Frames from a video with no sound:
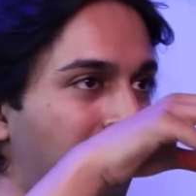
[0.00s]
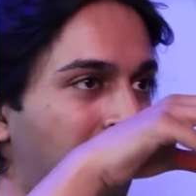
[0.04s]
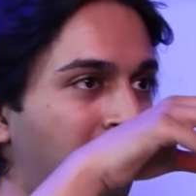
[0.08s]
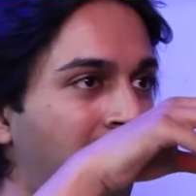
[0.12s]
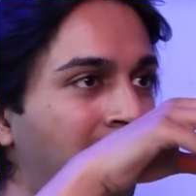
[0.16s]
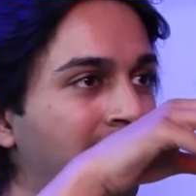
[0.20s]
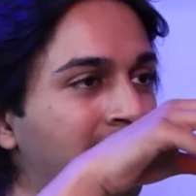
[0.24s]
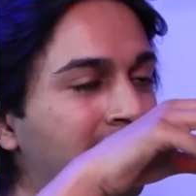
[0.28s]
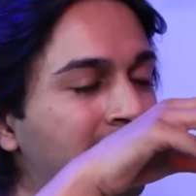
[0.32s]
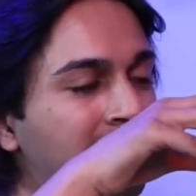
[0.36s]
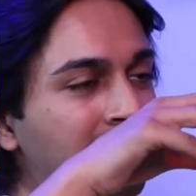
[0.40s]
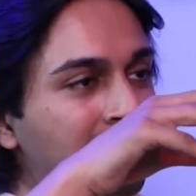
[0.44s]

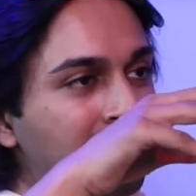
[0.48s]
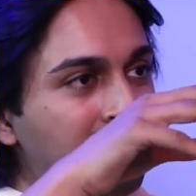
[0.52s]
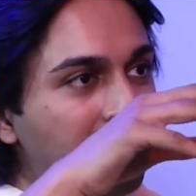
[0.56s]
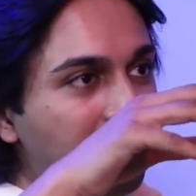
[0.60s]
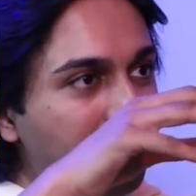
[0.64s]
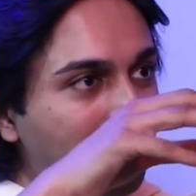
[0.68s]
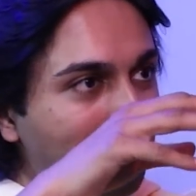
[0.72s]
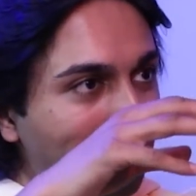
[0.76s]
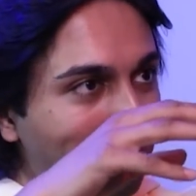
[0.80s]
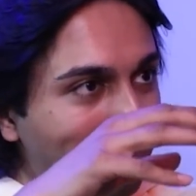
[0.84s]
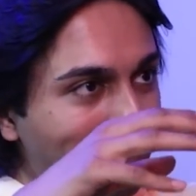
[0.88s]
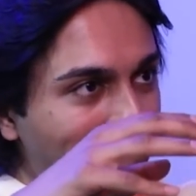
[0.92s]

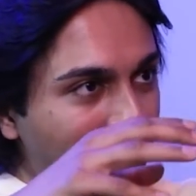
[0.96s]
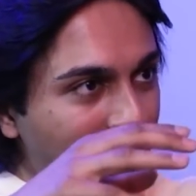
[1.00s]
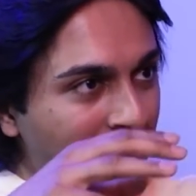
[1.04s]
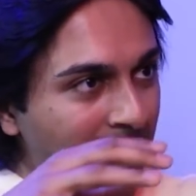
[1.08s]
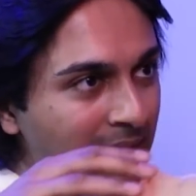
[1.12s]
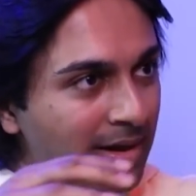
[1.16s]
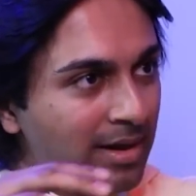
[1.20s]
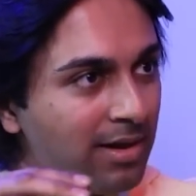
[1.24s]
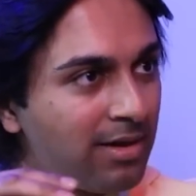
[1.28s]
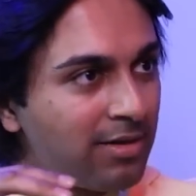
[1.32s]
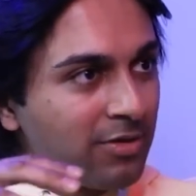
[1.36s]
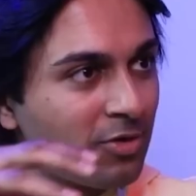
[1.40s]
writing
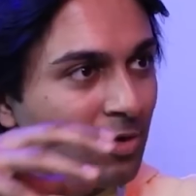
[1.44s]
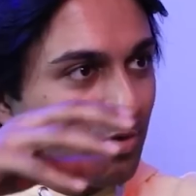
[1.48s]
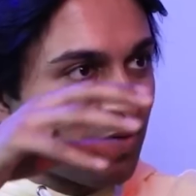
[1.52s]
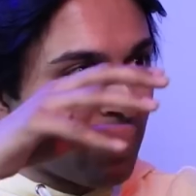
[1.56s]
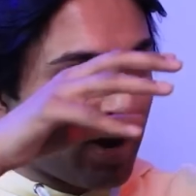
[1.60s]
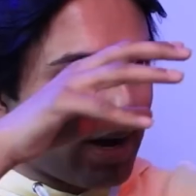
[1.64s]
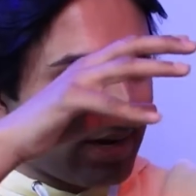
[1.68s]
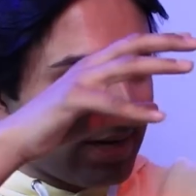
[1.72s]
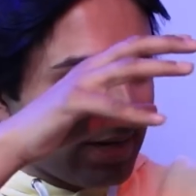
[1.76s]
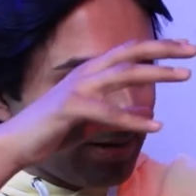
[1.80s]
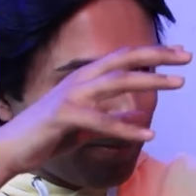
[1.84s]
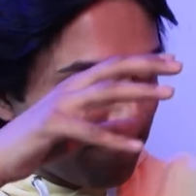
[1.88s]
mails or
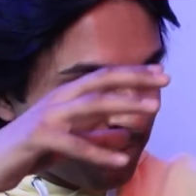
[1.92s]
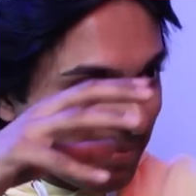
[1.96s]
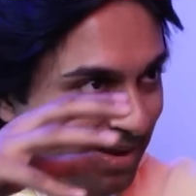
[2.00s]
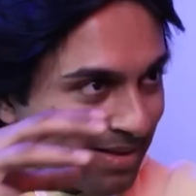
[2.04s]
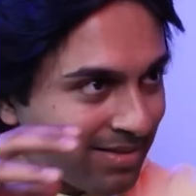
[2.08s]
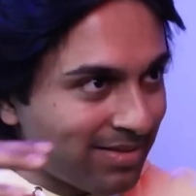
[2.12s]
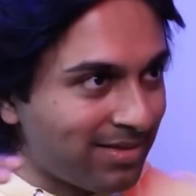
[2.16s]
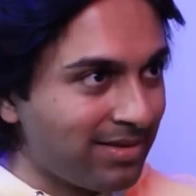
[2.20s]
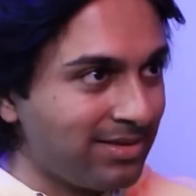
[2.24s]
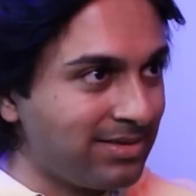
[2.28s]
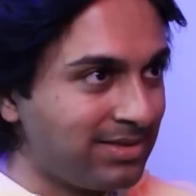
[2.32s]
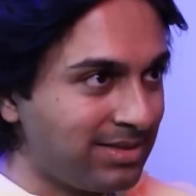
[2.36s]
writing
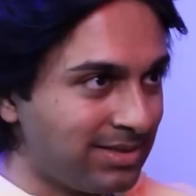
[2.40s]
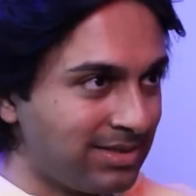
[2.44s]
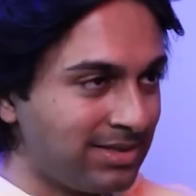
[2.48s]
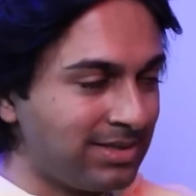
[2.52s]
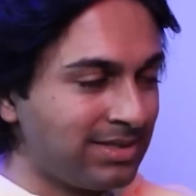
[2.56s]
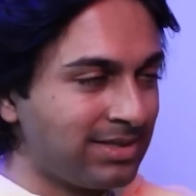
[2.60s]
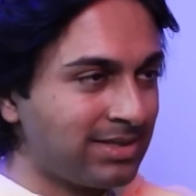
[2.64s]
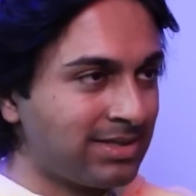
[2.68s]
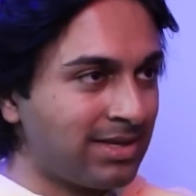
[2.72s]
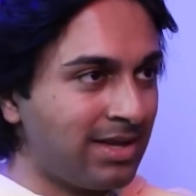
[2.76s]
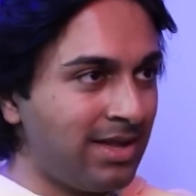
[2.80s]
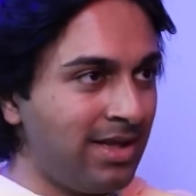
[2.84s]

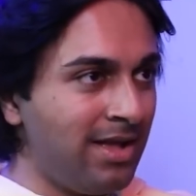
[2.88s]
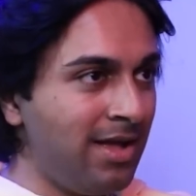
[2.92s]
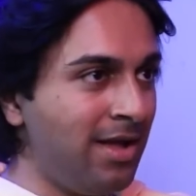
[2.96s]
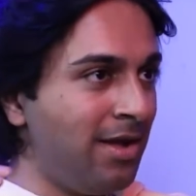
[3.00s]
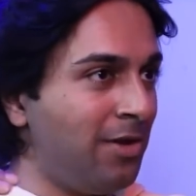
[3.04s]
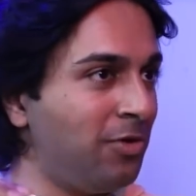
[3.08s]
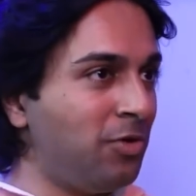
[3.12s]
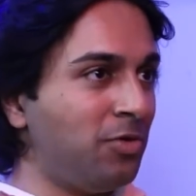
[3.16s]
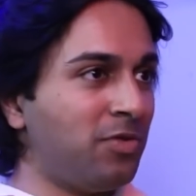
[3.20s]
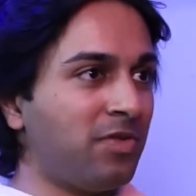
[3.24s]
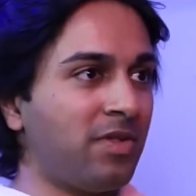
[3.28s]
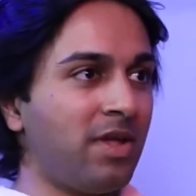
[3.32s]
messages
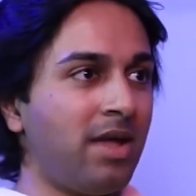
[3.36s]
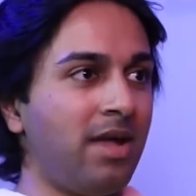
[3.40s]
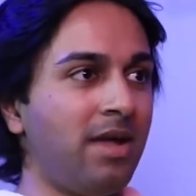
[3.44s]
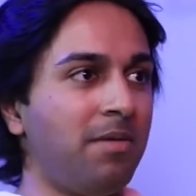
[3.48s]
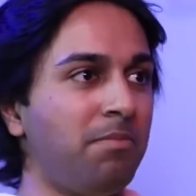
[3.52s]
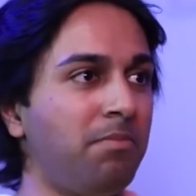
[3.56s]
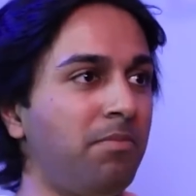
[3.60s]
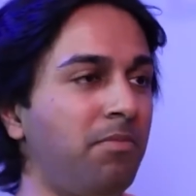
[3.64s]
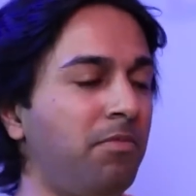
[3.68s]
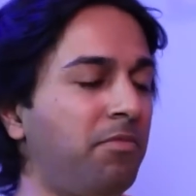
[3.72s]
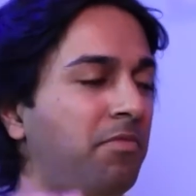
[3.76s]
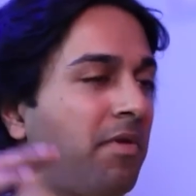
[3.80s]
to,
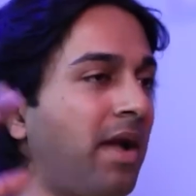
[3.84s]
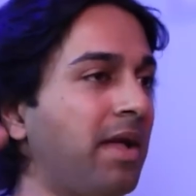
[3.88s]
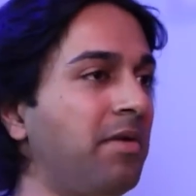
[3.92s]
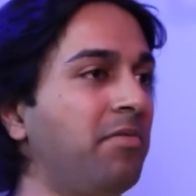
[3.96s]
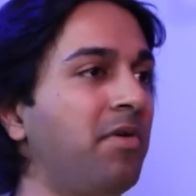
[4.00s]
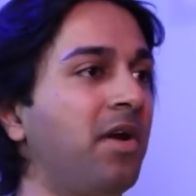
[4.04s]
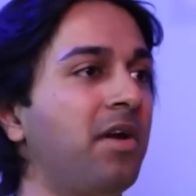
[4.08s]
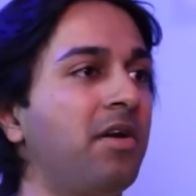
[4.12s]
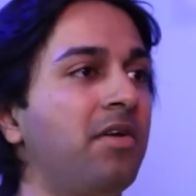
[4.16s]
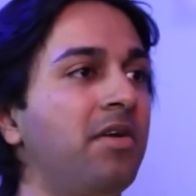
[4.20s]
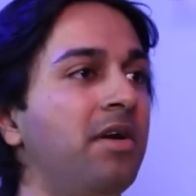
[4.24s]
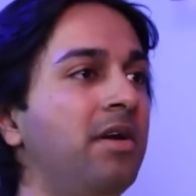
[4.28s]
say,
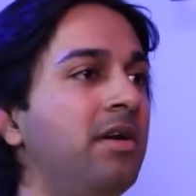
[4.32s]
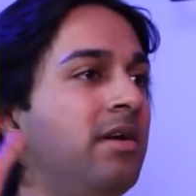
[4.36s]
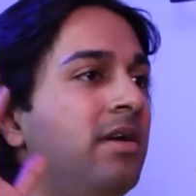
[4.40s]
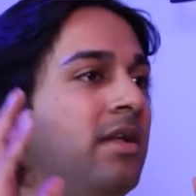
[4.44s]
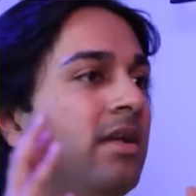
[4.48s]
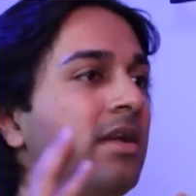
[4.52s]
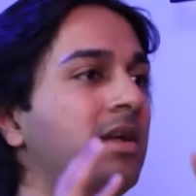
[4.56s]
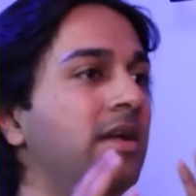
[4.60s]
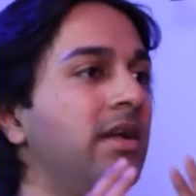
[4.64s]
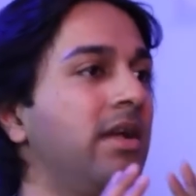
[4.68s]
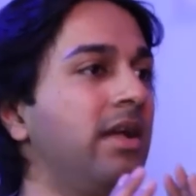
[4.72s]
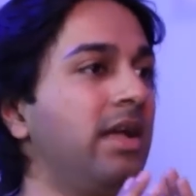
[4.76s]

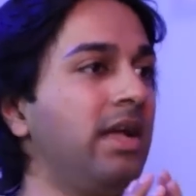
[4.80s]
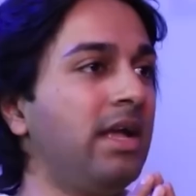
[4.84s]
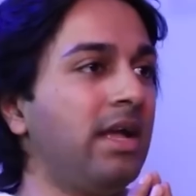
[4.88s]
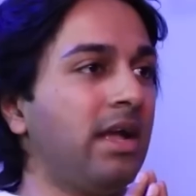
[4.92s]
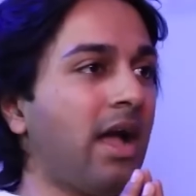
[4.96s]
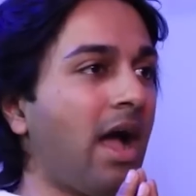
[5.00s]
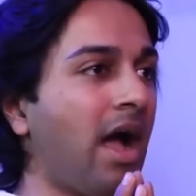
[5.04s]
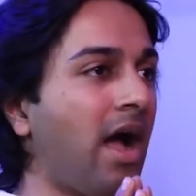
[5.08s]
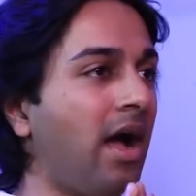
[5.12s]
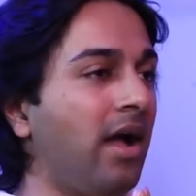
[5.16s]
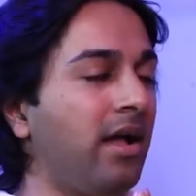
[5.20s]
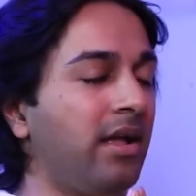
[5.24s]
500
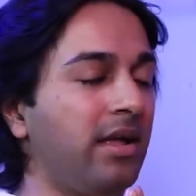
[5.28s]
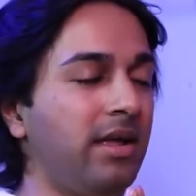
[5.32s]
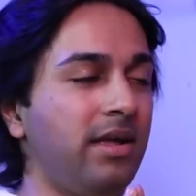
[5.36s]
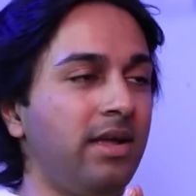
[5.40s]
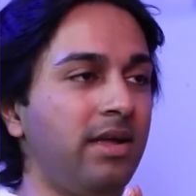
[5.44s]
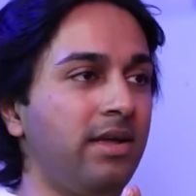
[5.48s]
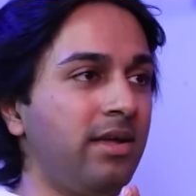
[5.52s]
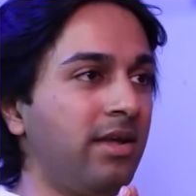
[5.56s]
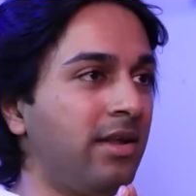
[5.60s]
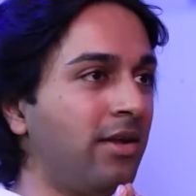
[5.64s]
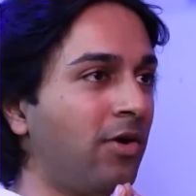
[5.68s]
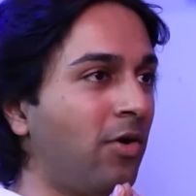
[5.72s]

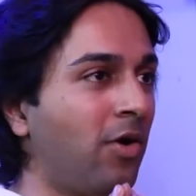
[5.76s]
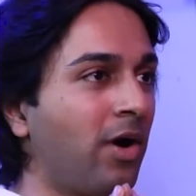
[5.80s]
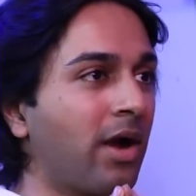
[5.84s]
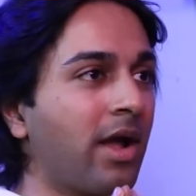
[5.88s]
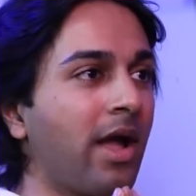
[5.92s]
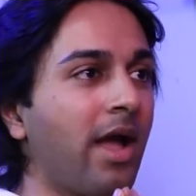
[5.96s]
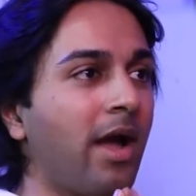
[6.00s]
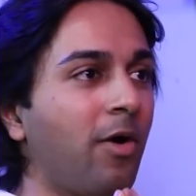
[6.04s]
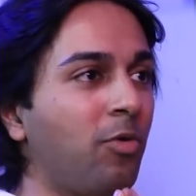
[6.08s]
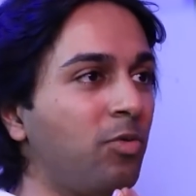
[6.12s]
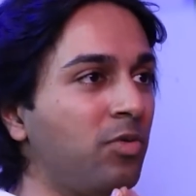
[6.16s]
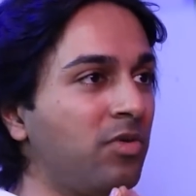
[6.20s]

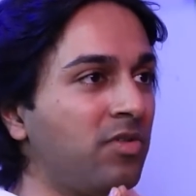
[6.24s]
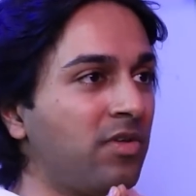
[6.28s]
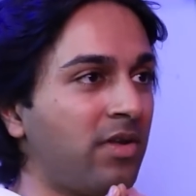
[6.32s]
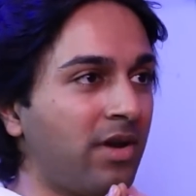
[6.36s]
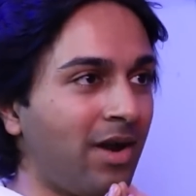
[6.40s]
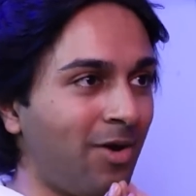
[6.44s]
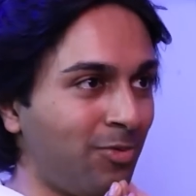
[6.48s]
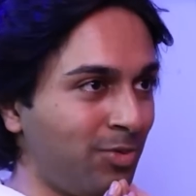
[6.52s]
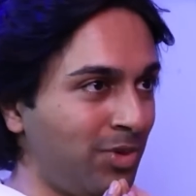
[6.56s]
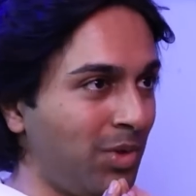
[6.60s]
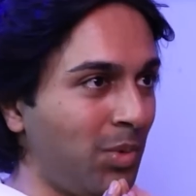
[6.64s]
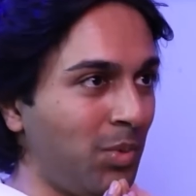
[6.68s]
accounts
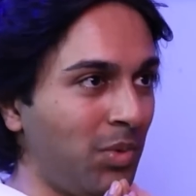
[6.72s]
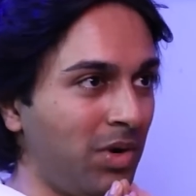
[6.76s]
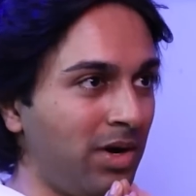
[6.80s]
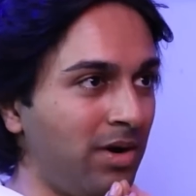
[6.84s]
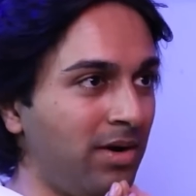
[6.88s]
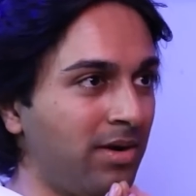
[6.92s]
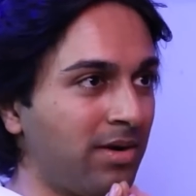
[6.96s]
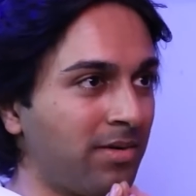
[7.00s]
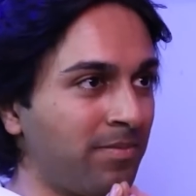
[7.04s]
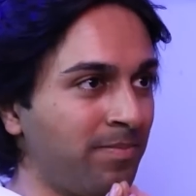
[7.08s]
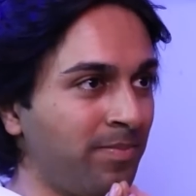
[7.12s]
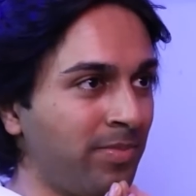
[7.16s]
around the
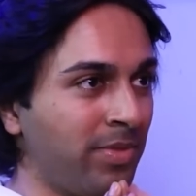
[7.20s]
world.